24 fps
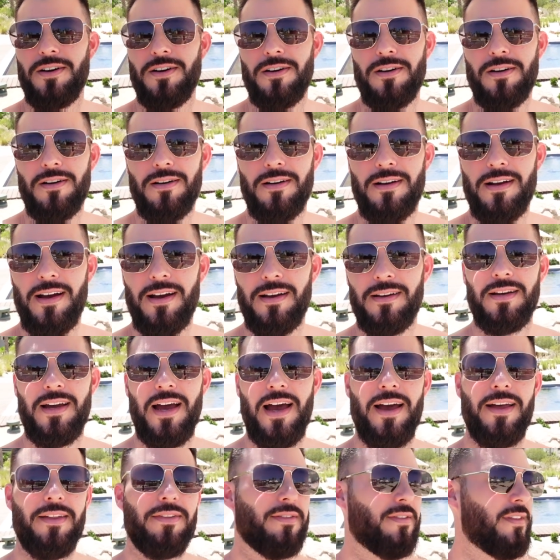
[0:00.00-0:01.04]
are
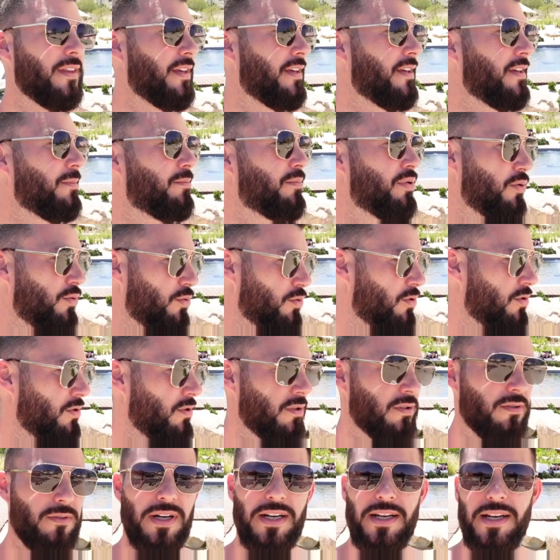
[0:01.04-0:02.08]
at the pool
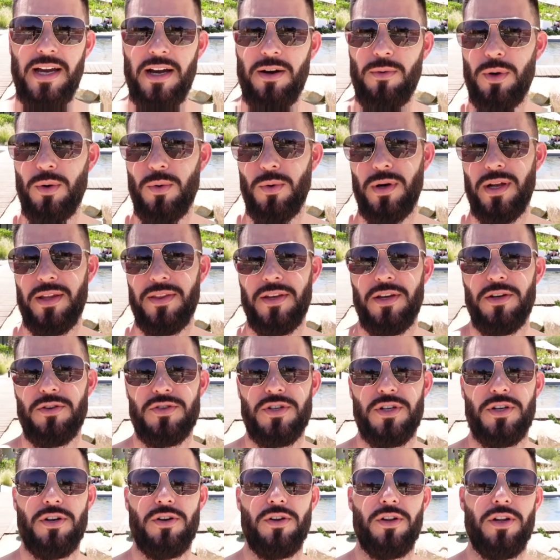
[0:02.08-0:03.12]
right now. We were at the ocean